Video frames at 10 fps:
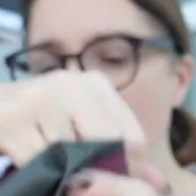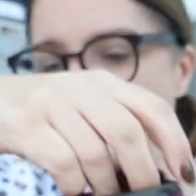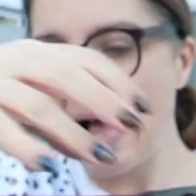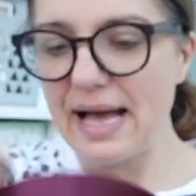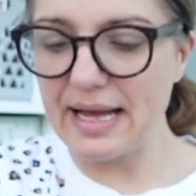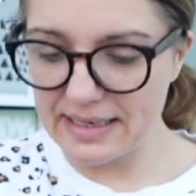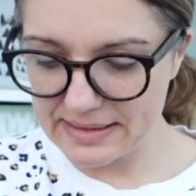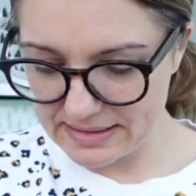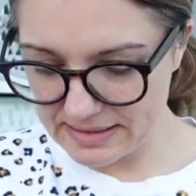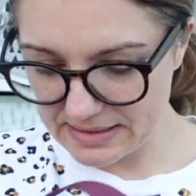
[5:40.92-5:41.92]

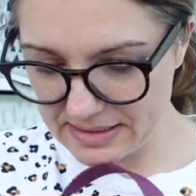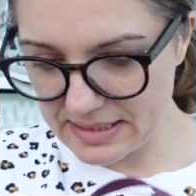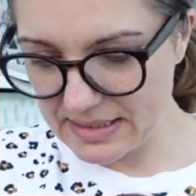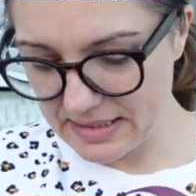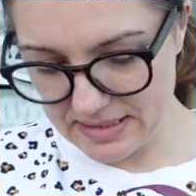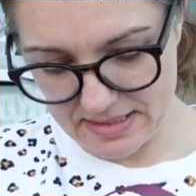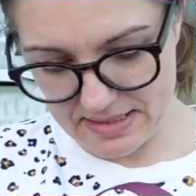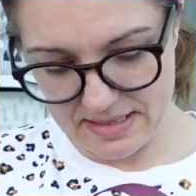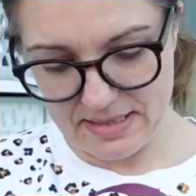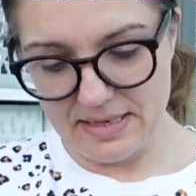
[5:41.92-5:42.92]
And
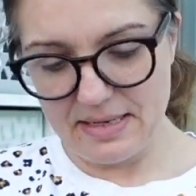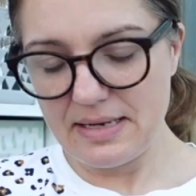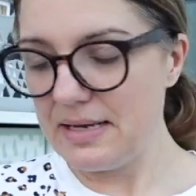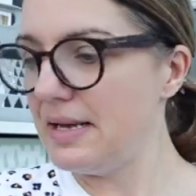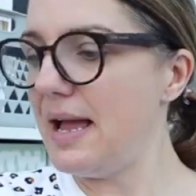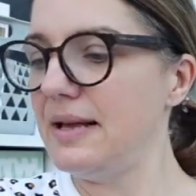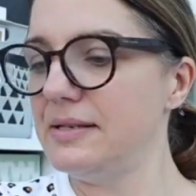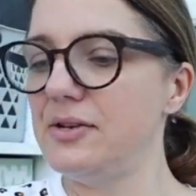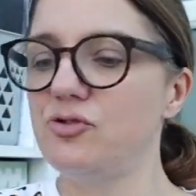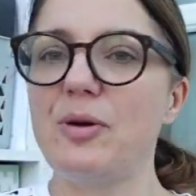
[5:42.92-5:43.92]
yeah,
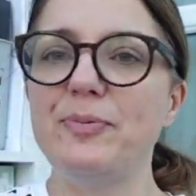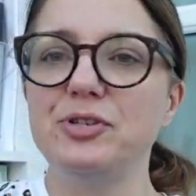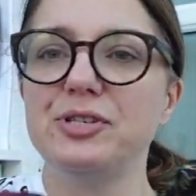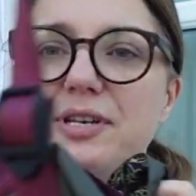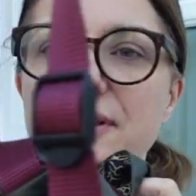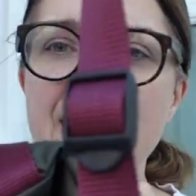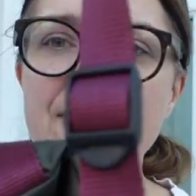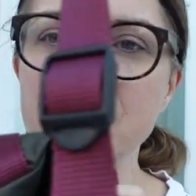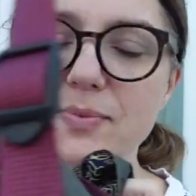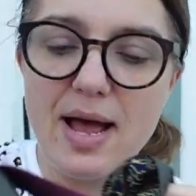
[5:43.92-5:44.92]
so a strap adjuster
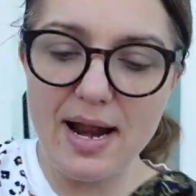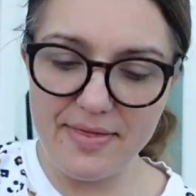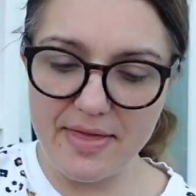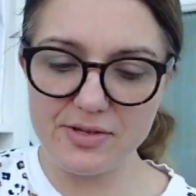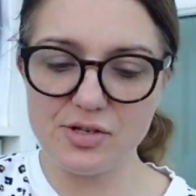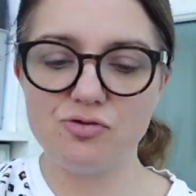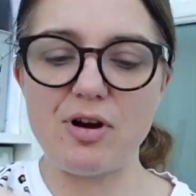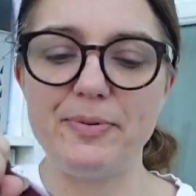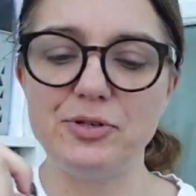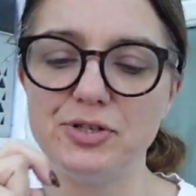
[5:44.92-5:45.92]
there as well, and then there's a
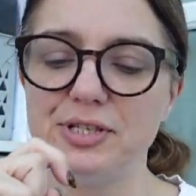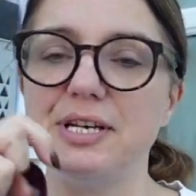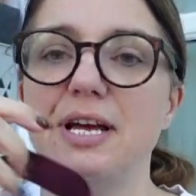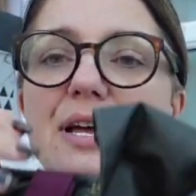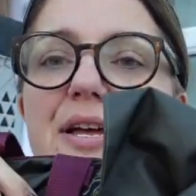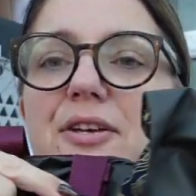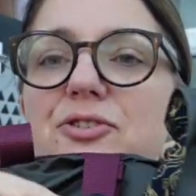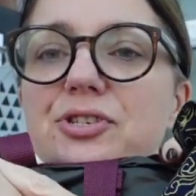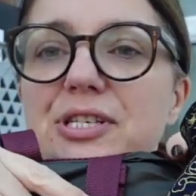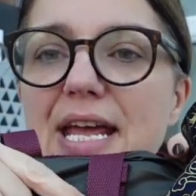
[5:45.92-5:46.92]
strap adjuster
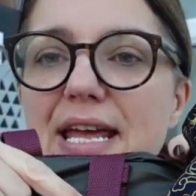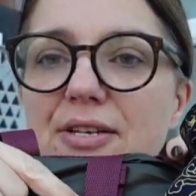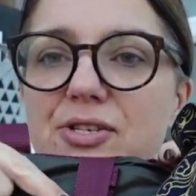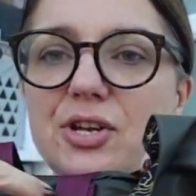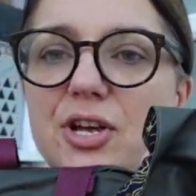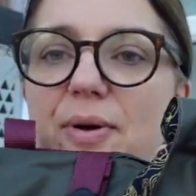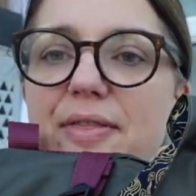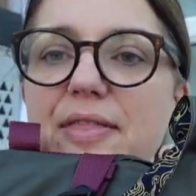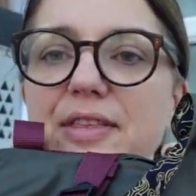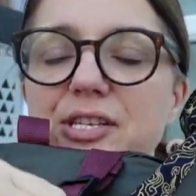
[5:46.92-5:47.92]
just here too, and
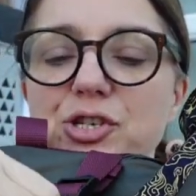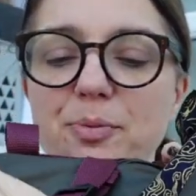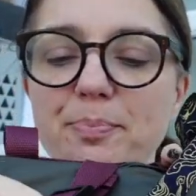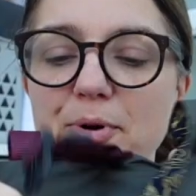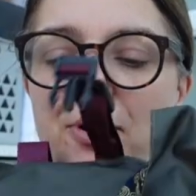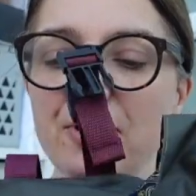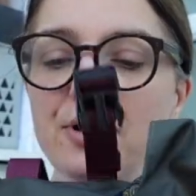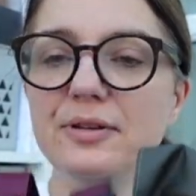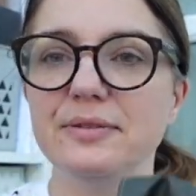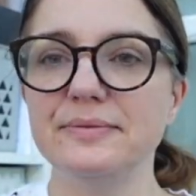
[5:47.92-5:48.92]
then this is your
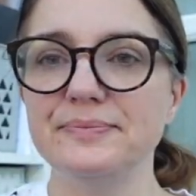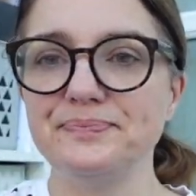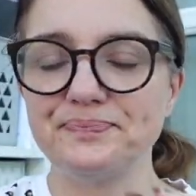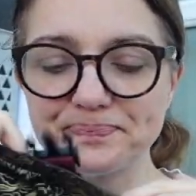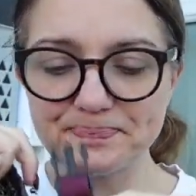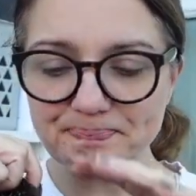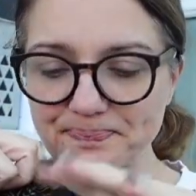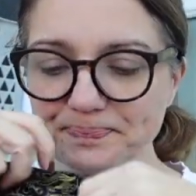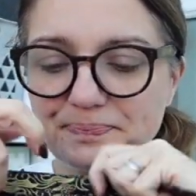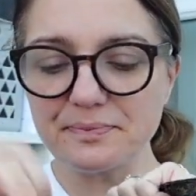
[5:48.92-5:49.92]
buckle.
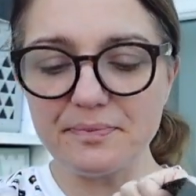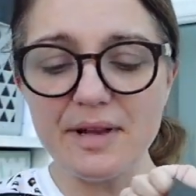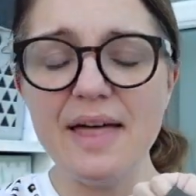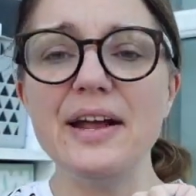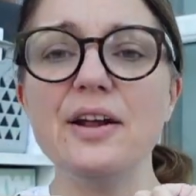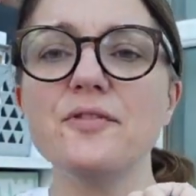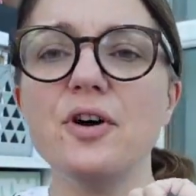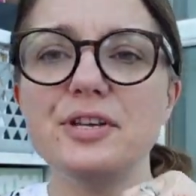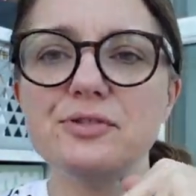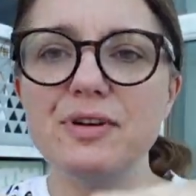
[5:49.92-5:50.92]
And then I've
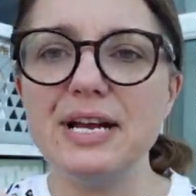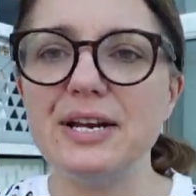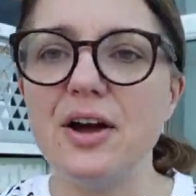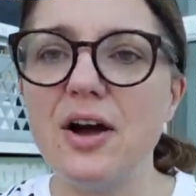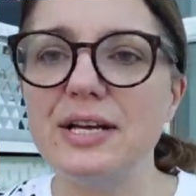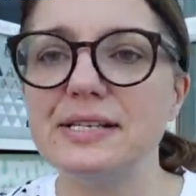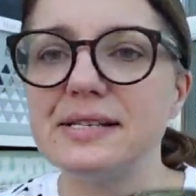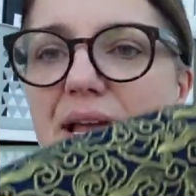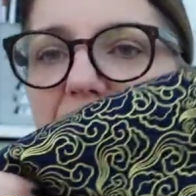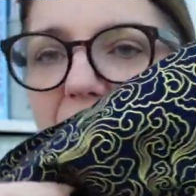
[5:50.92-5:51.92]
got this really
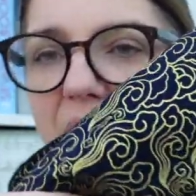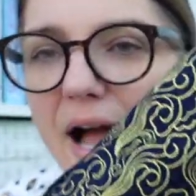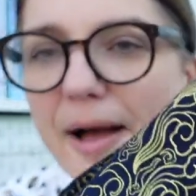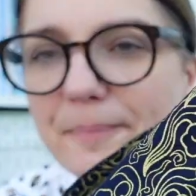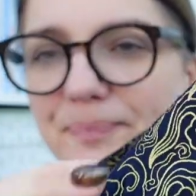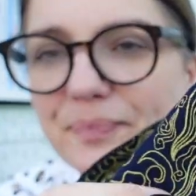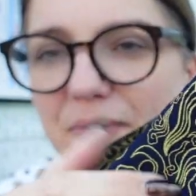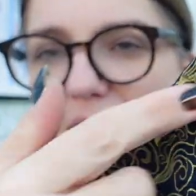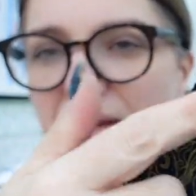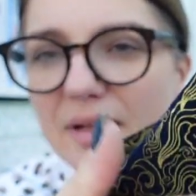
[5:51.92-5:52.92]
nice kind
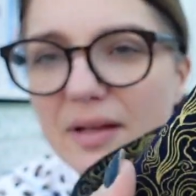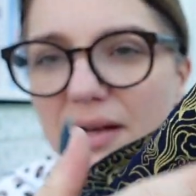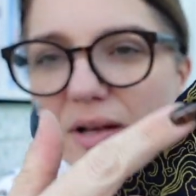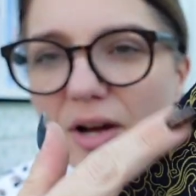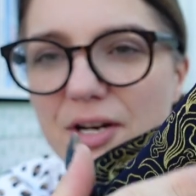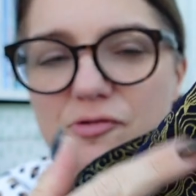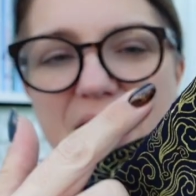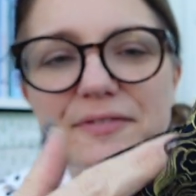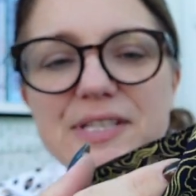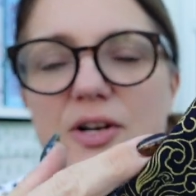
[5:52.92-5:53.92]
of
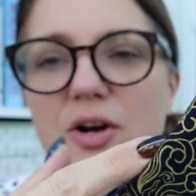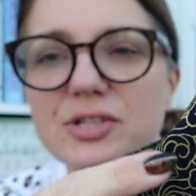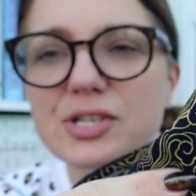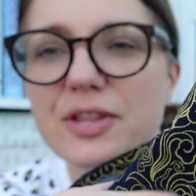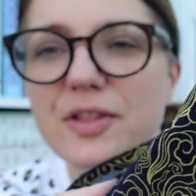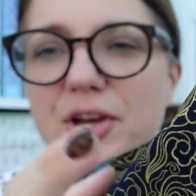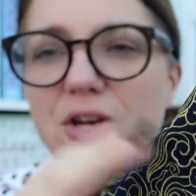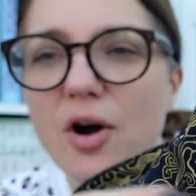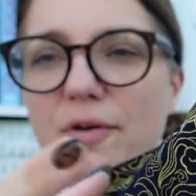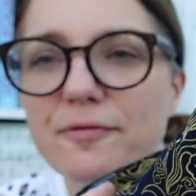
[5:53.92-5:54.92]
crafting cotton that I
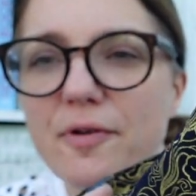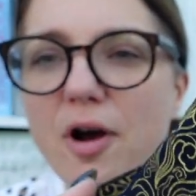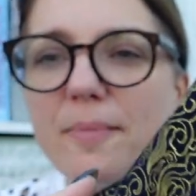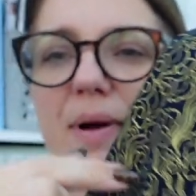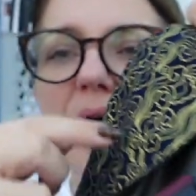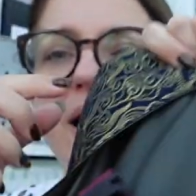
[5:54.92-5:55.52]
got from